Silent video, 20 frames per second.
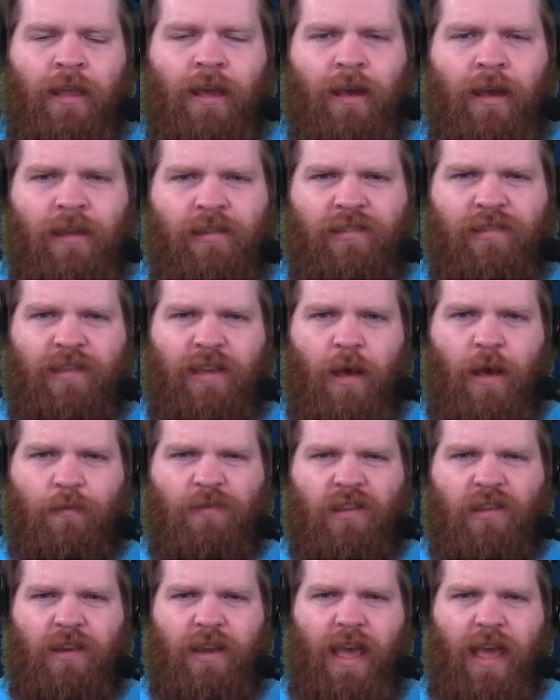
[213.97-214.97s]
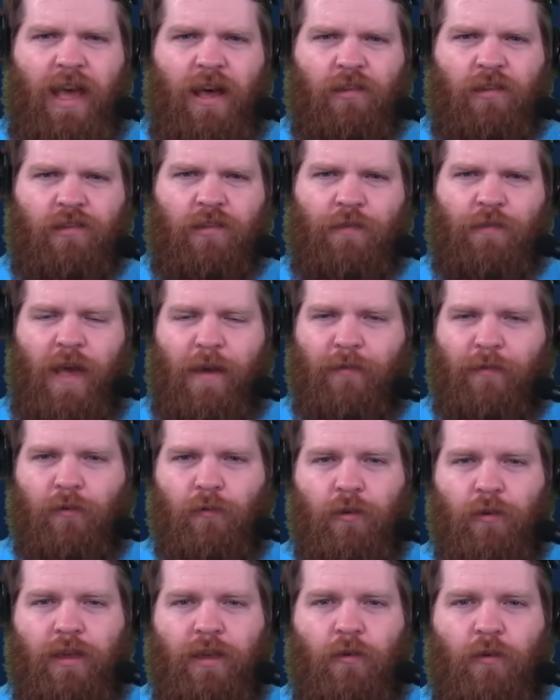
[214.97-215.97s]
It's the ups and downs of having a
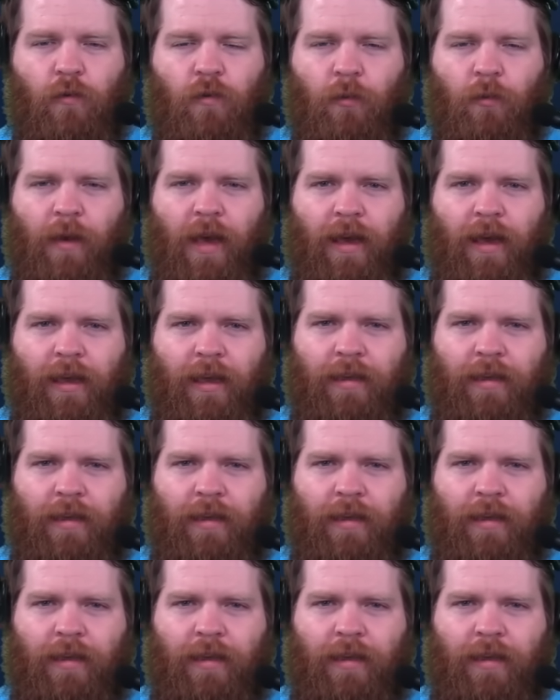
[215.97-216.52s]
rookie quarterback.